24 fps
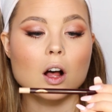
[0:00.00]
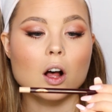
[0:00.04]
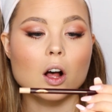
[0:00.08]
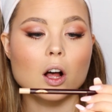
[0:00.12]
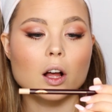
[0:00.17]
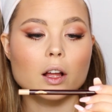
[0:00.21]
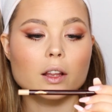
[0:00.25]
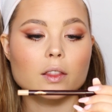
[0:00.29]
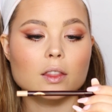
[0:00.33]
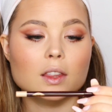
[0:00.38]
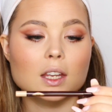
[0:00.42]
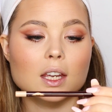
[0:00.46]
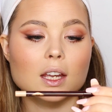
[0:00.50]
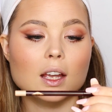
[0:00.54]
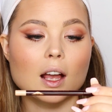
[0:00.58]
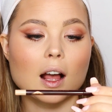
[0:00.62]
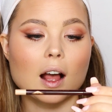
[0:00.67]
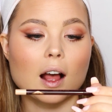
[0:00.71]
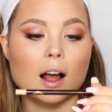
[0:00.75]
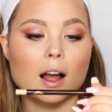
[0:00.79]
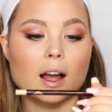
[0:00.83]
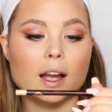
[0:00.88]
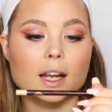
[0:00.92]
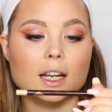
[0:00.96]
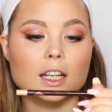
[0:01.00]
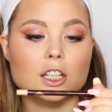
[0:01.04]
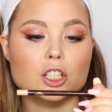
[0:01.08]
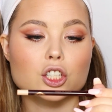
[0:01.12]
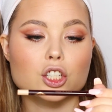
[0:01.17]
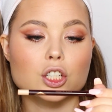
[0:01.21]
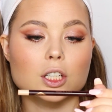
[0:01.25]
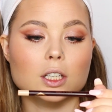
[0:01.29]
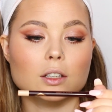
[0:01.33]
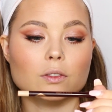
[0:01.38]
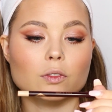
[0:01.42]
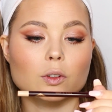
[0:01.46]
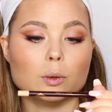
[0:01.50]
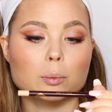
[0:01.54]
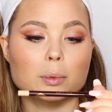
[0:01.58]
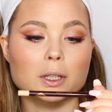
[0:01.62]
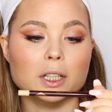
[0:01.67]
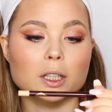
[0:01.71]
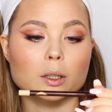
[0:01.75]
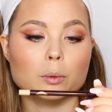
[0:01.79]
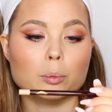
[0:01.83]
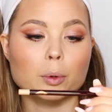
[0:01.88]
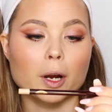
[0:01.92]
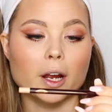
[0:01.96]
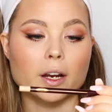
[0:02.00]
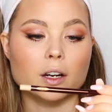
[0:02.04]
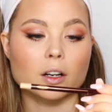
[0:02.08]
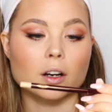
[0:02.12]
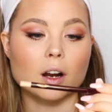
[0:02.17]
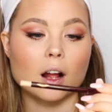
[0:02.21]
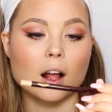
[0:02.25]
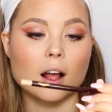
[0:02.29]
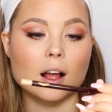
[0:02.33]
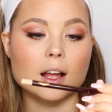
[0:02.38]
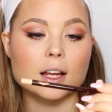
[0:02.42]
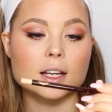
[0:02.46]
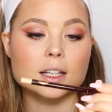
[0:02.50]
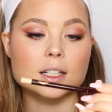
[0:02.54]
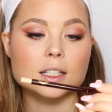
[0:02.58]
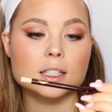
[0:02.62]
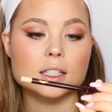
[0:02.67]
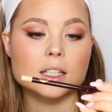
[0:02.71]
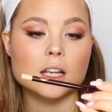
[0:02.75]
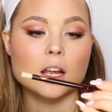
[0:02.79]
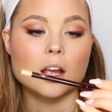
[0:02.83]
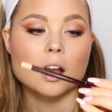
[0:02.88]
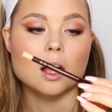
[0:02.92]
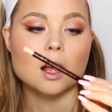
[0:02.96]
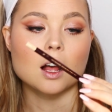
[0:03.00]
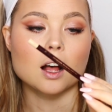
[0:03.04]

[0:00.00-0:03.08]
on the Eye Cheat for Bigger Brighter Eyes,